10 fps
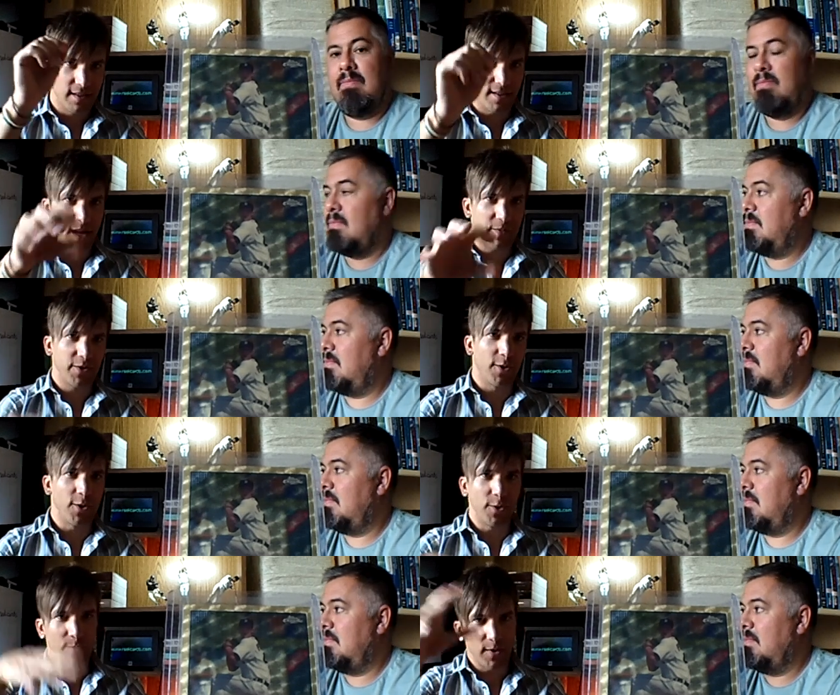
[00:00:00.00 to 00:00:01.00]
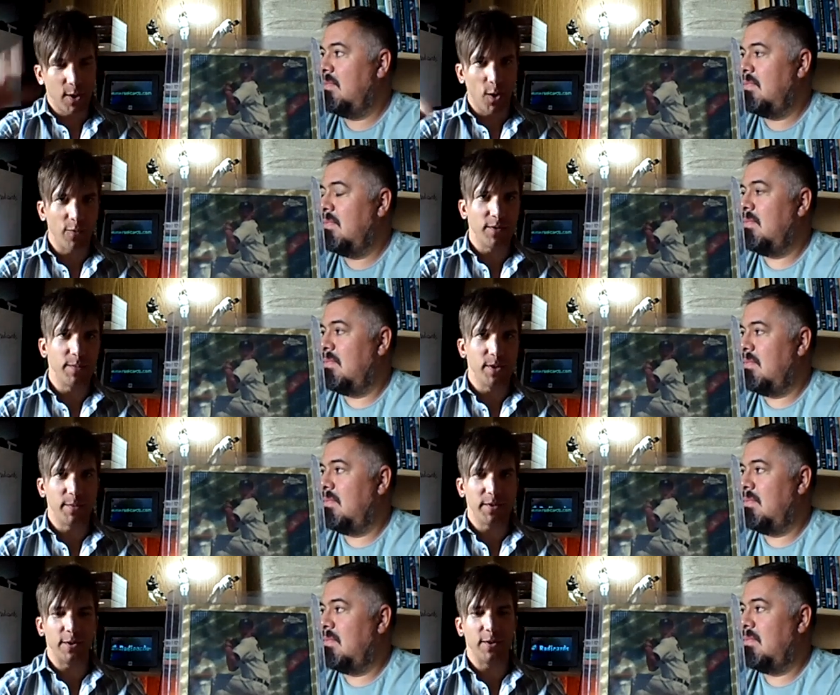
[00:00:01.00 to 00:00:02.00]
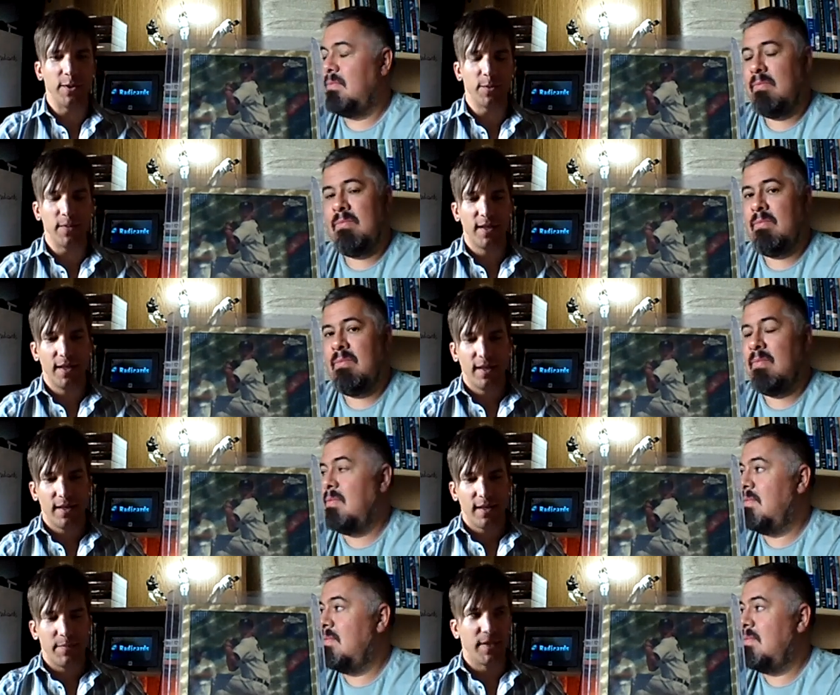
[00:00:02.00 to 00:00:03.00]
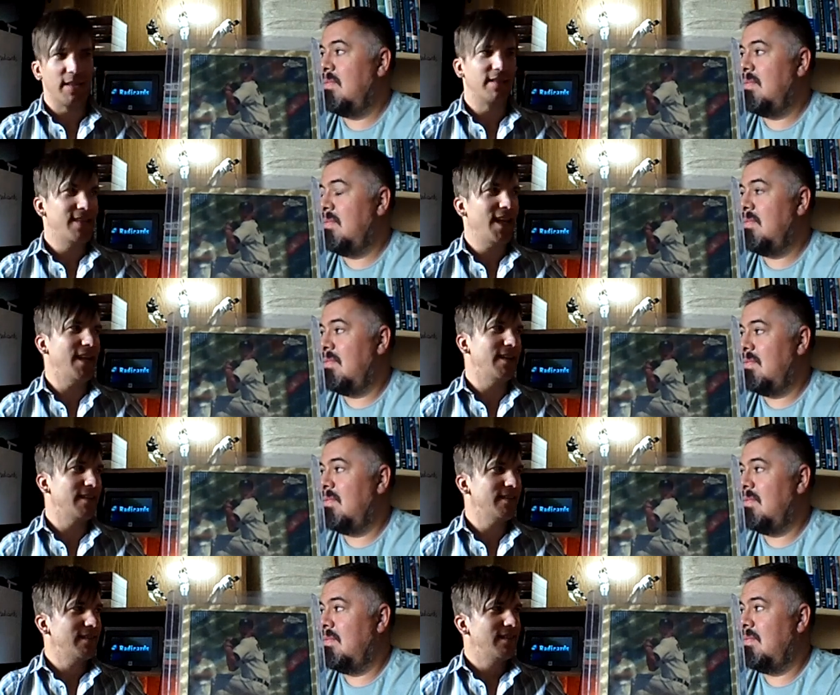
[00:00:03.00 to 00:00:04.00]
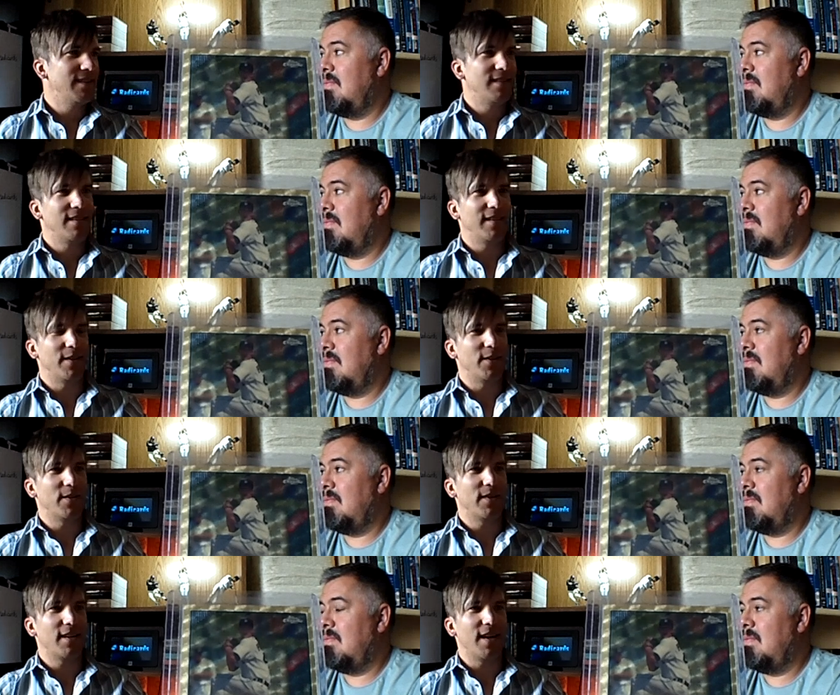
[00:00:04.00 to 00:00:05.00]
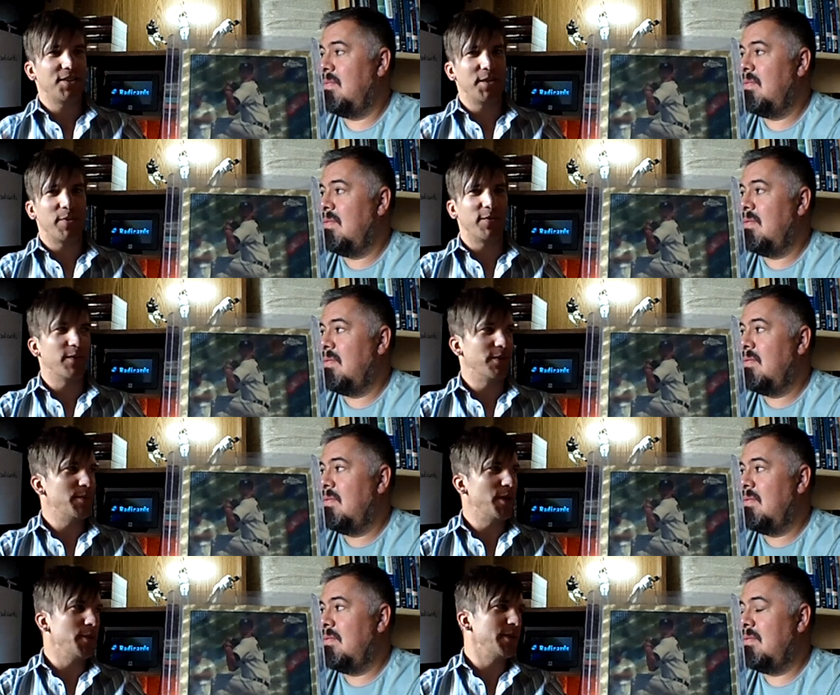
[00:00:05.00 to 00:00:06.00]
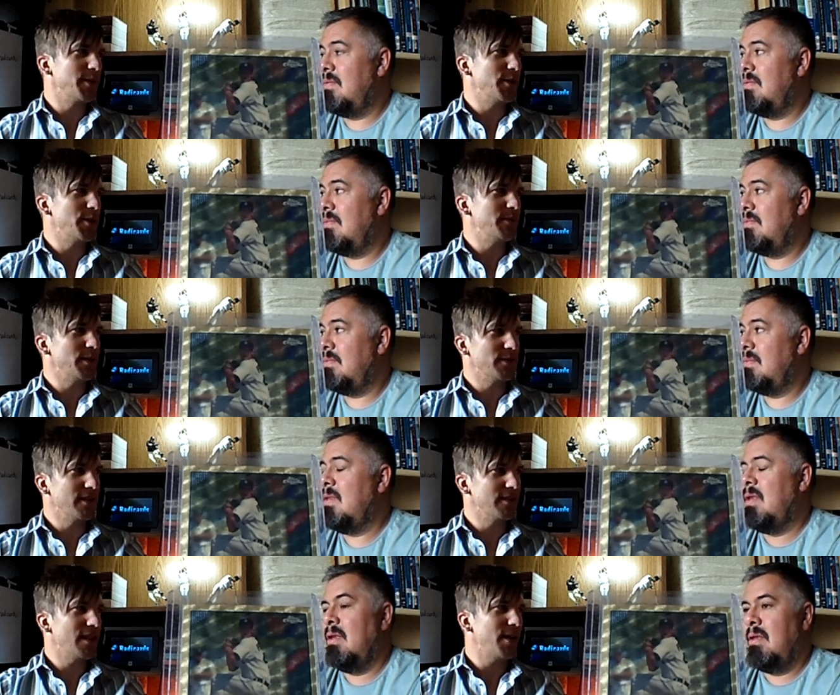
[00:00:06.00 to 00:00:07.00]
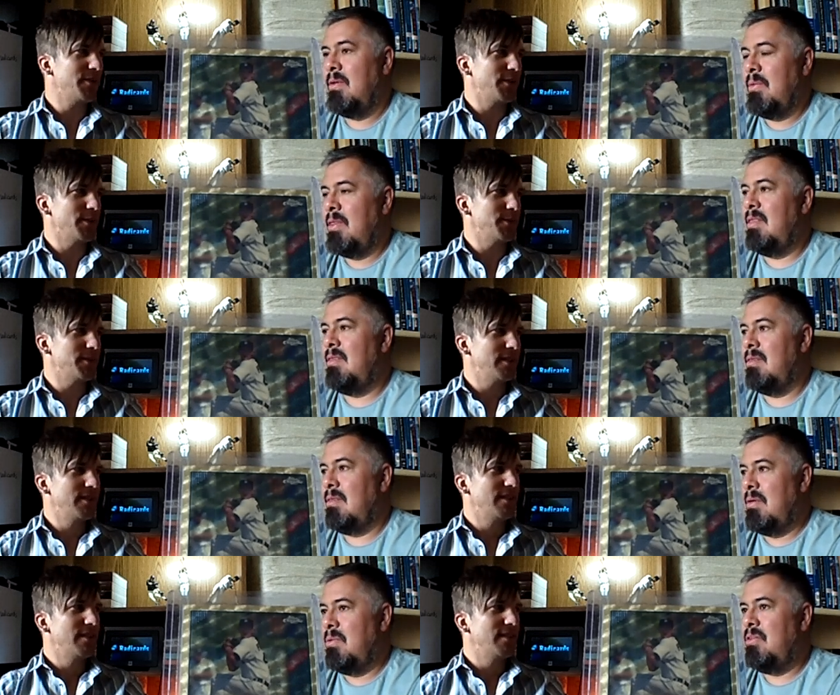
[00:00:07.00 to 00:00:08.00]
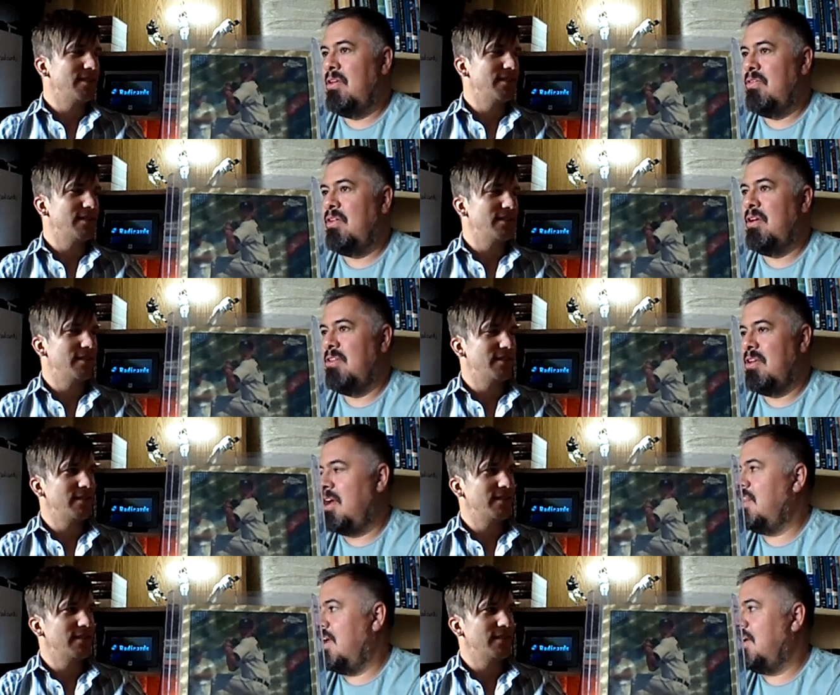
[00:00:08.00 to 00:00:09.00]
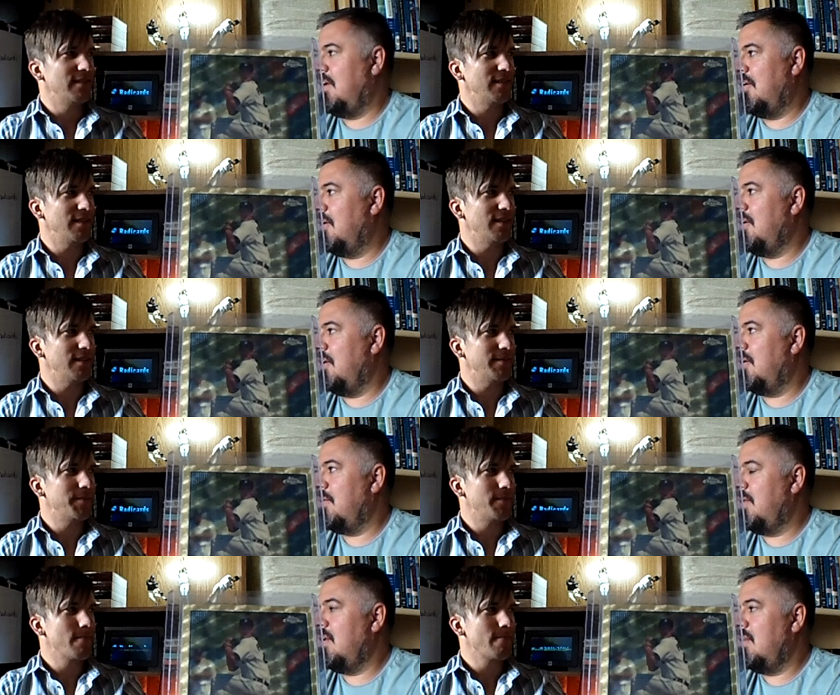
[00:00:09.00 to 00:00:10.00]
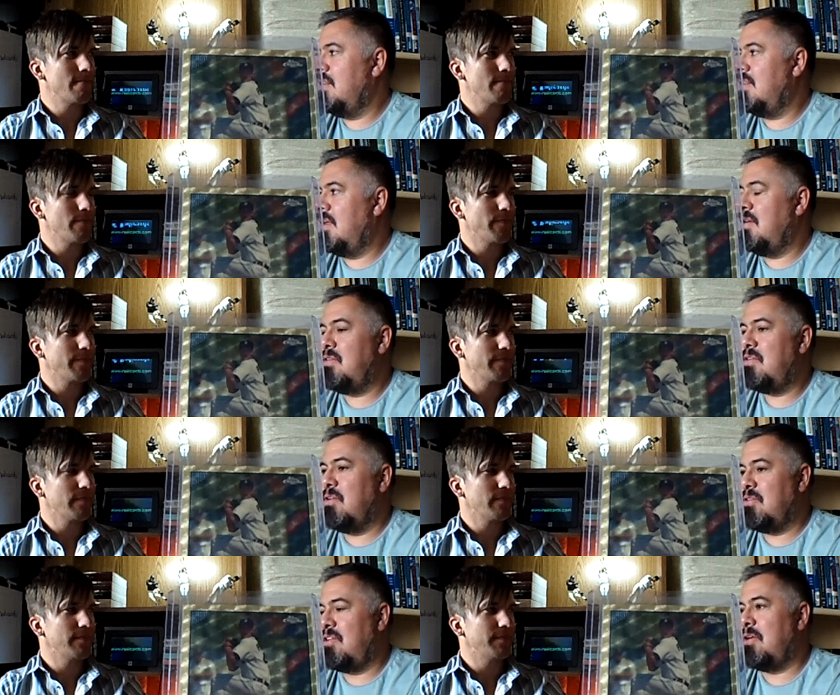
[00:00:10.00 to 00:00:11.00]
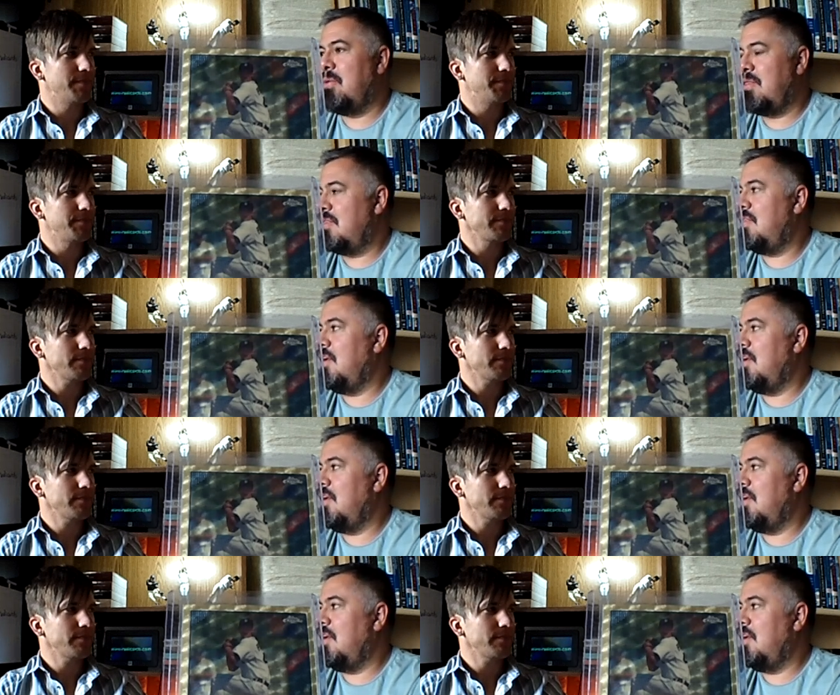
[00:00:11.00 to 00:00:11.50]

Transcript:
Speaker 1: the Topps Chrome over the Bowman Chrome. But in 10, you know, I actually prefer the
Speaker 2: Bowman Chrome over the Topps Chrome. It was a different design that year. Yeah. You know, they still stuck with the